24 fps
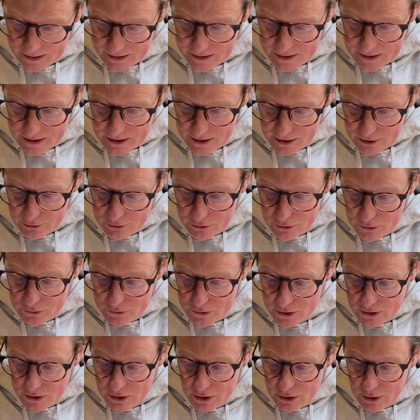Dear Lord,
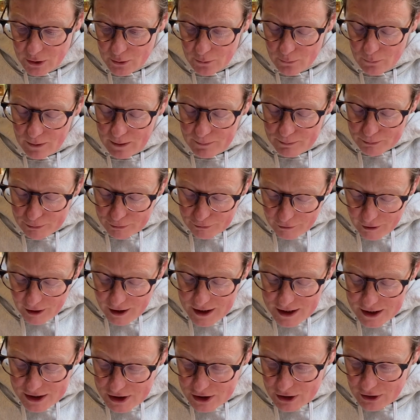we
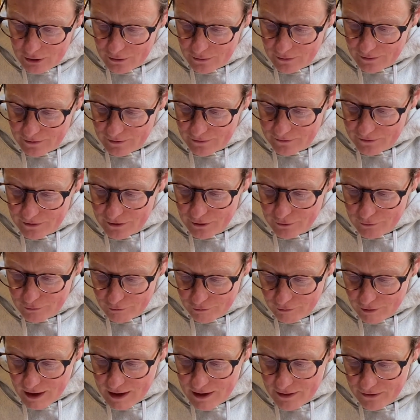praise you for the
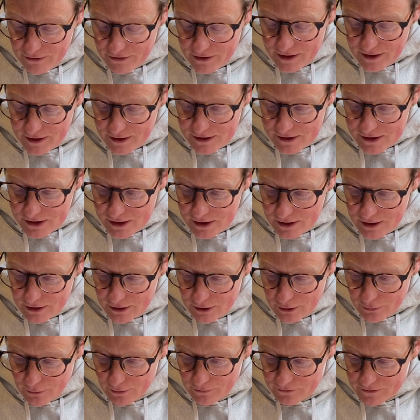great things
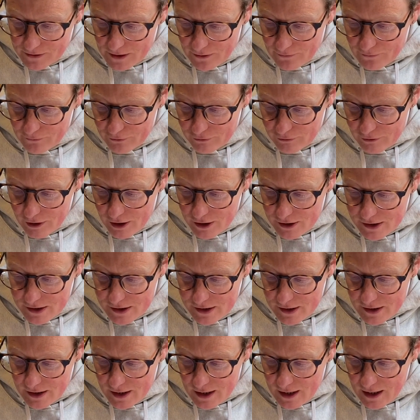you have done for
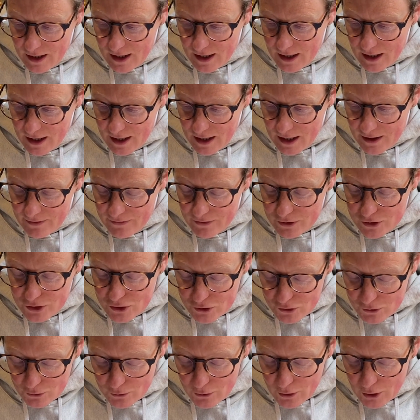us and the
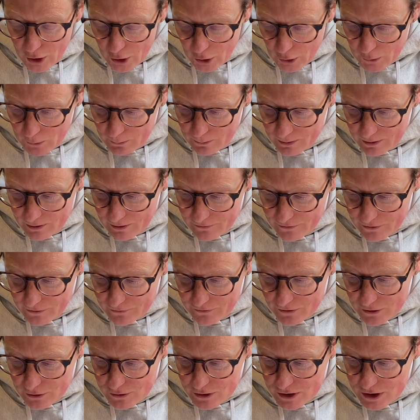sure hope of the
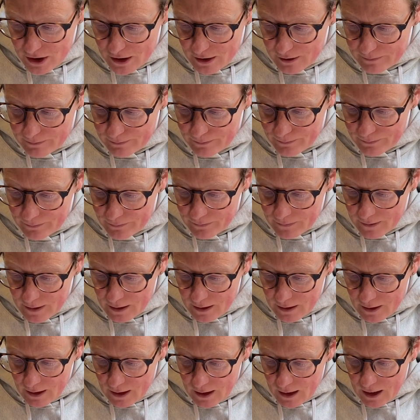future.
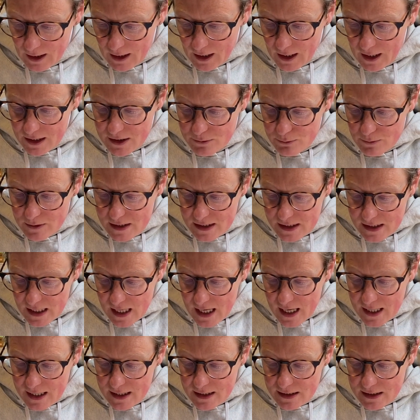As we
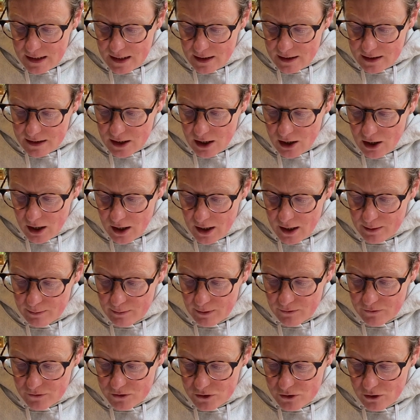stand in a time
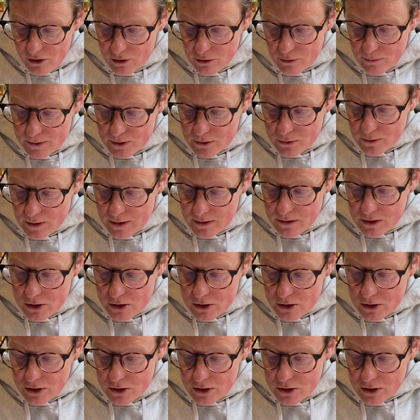of struggle between